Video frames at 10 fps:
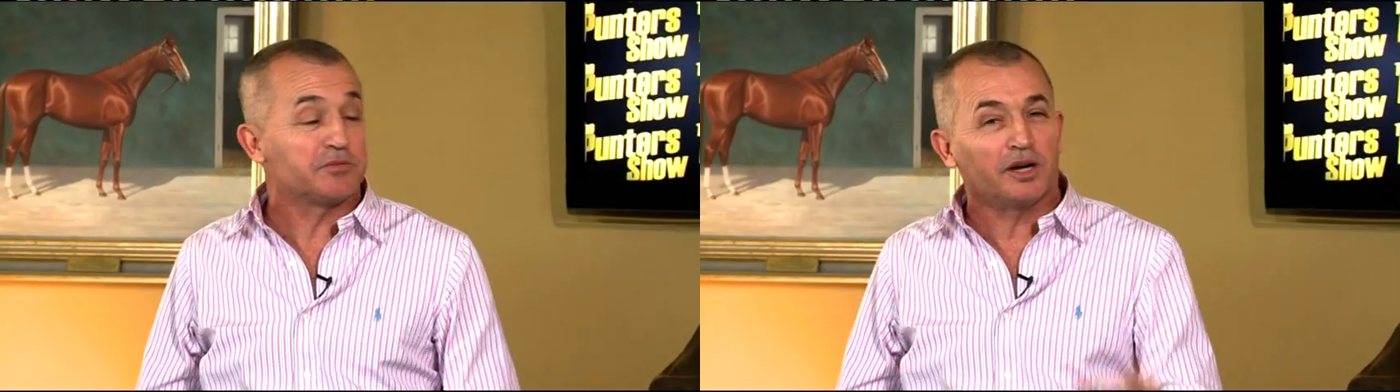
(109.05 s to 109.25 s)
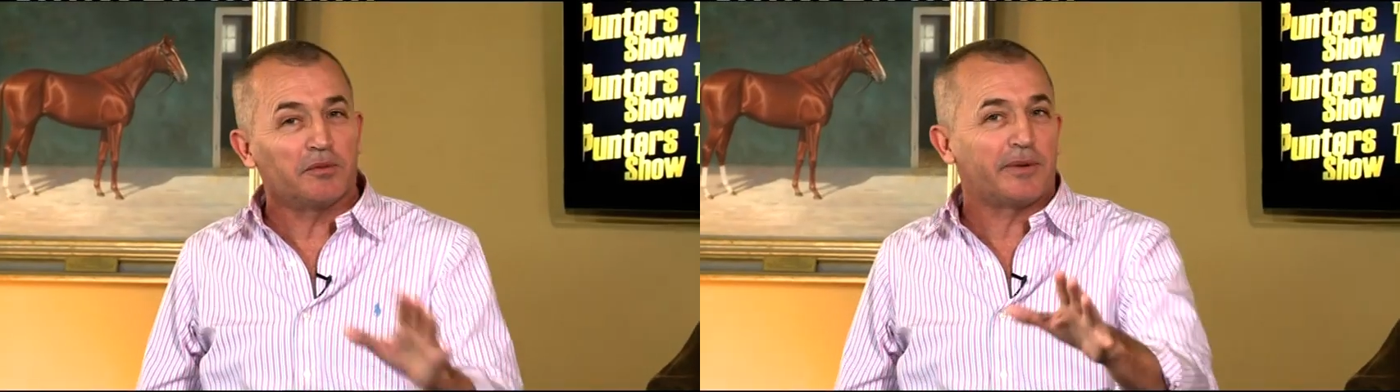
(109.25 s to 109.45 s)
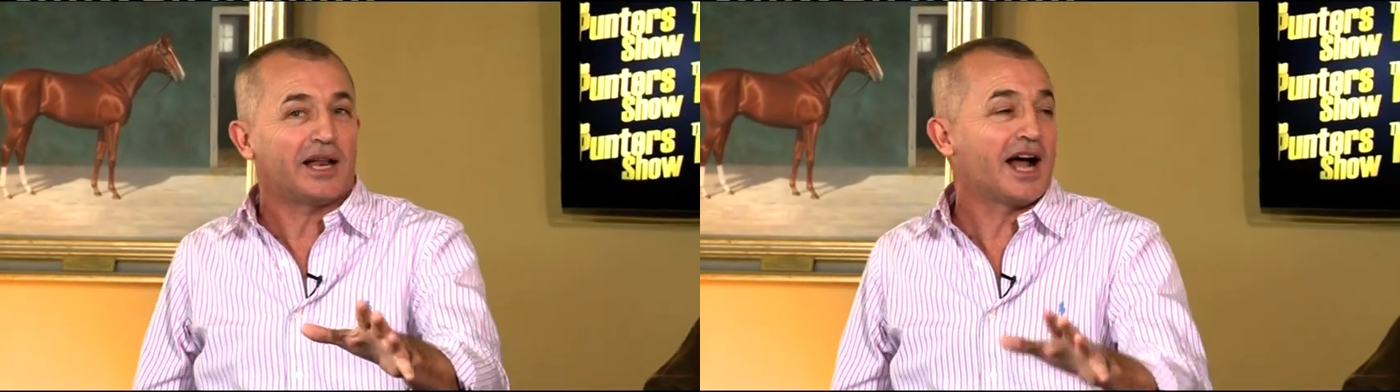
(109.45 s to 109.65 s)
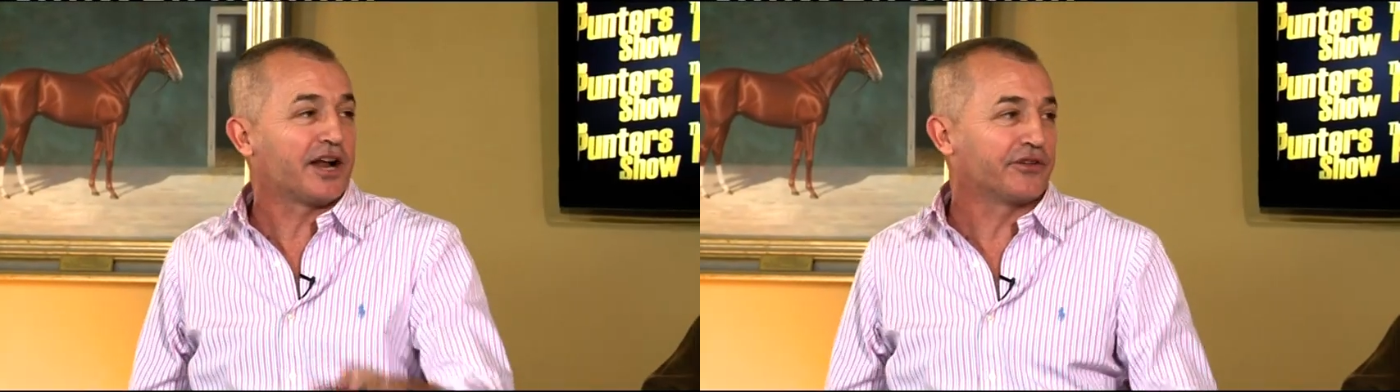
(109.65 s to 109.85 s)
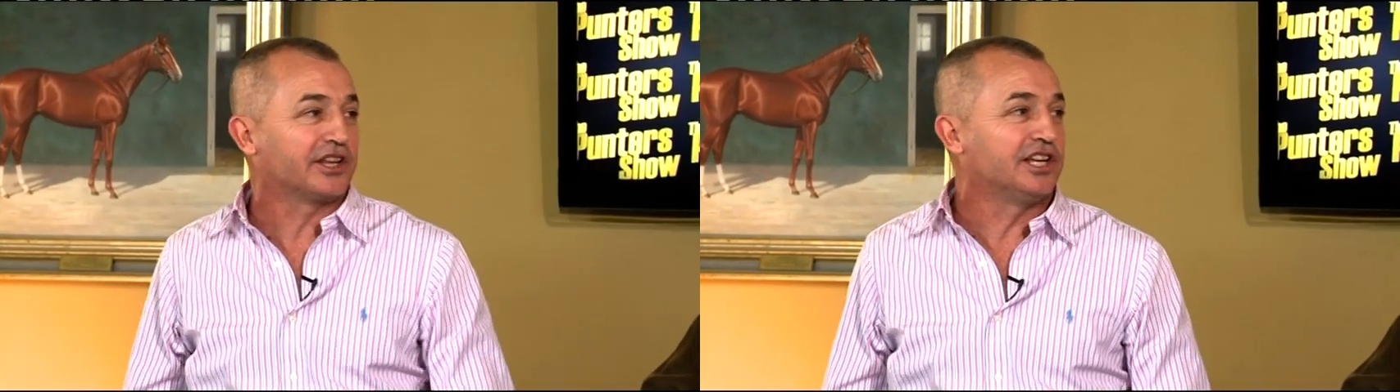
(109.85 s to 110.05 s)
We're going to be a bit
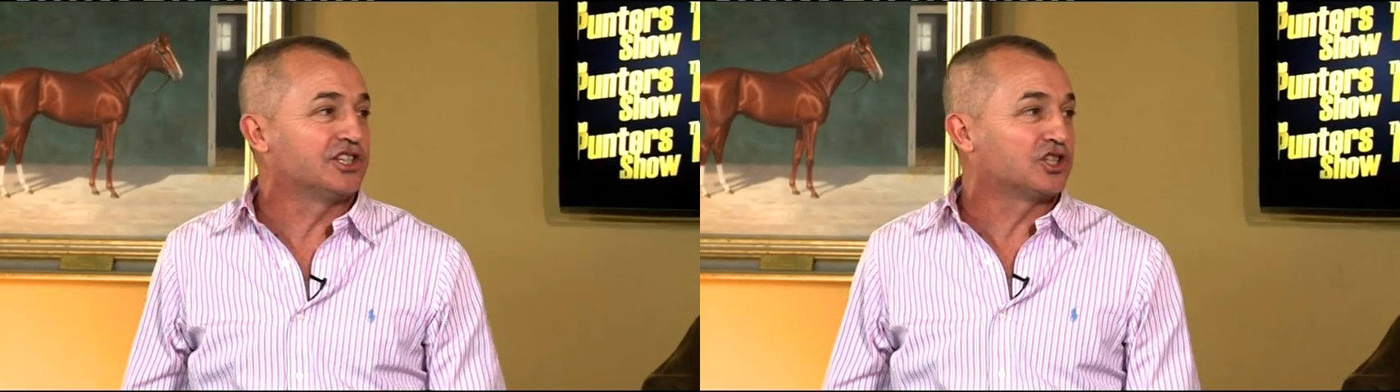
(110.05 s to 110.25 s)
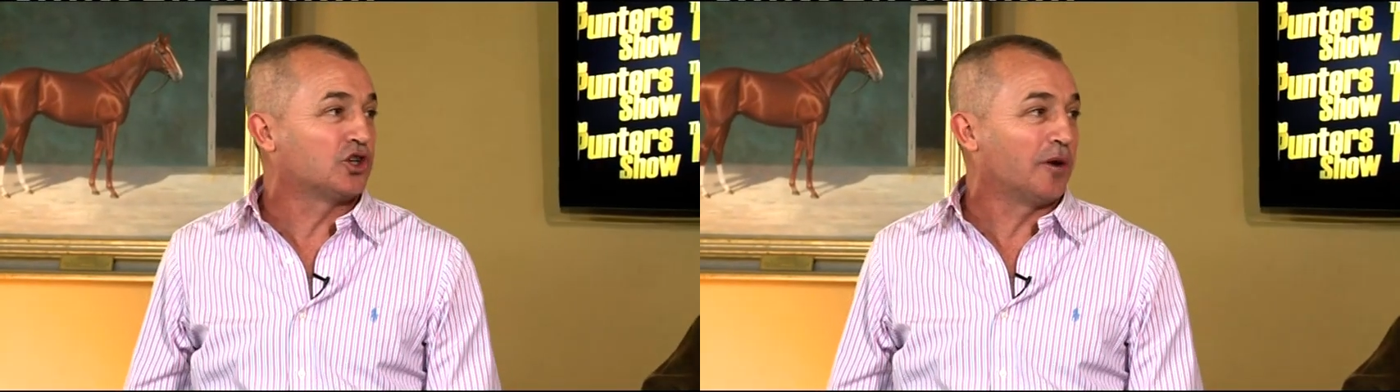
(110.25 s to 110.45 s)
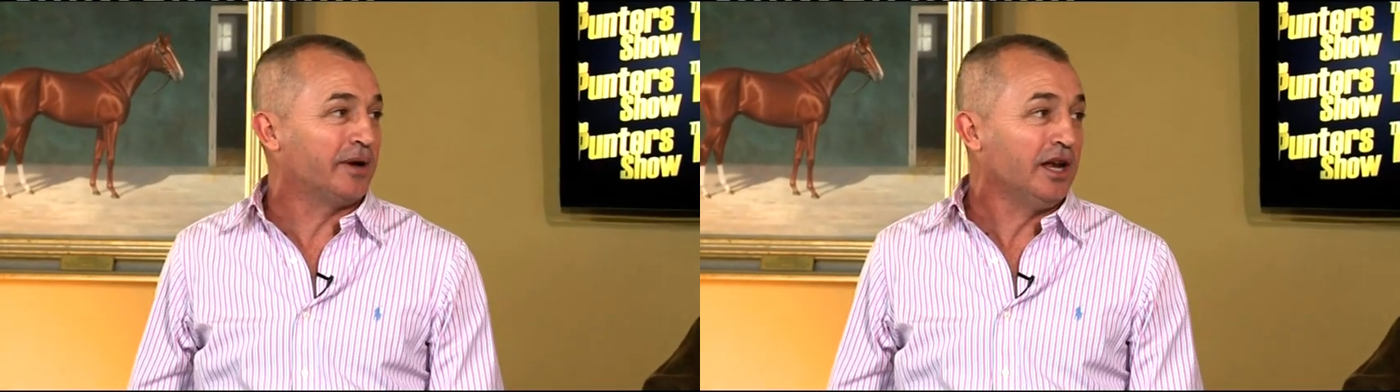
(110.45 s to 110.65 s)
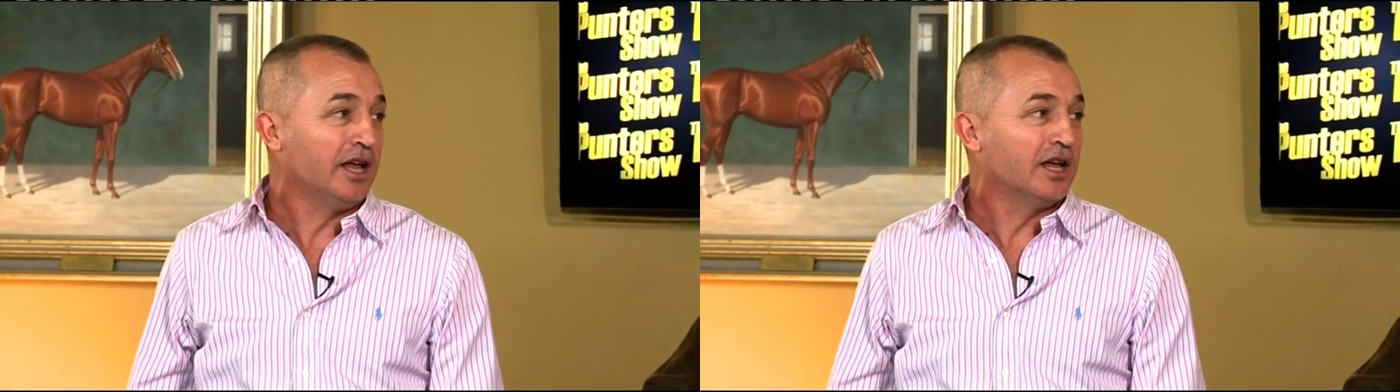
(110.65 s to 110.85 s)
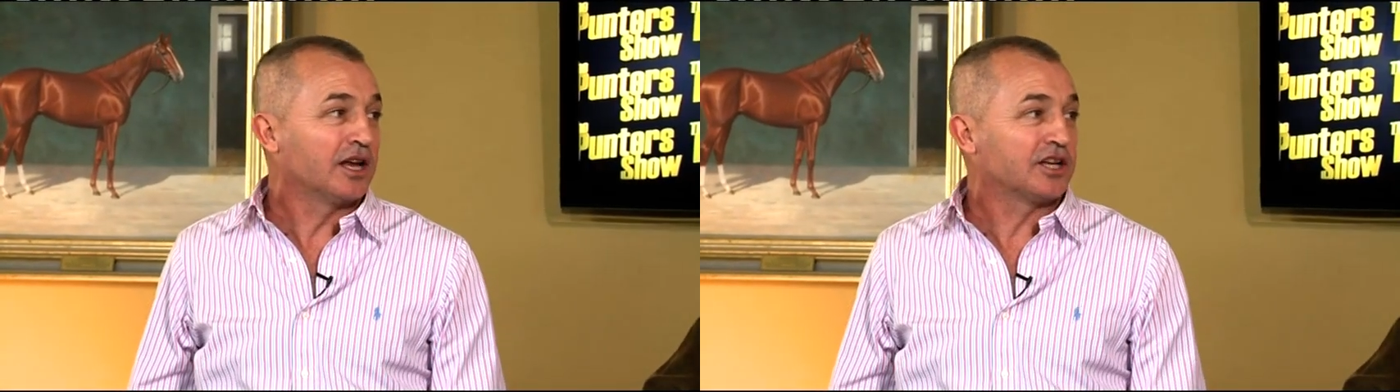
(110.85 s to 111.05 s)
harder on the kids this time in
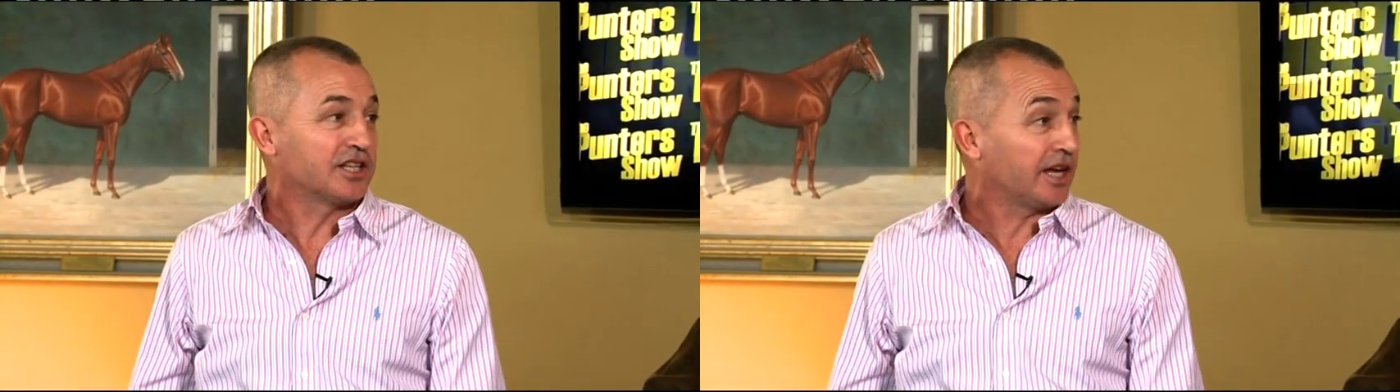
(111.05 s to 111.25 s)
because they're